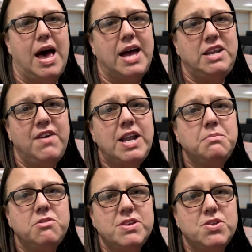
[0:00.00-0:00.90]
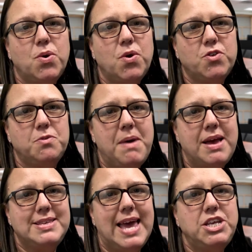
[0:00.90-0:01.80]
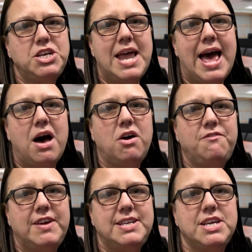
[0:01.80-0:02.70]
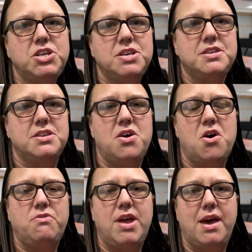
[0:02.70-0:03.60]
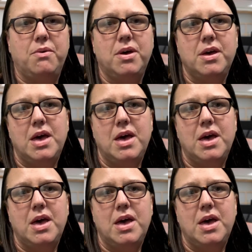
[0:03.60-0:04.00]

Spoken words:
I developed the resource by sketching out a fictitious scenario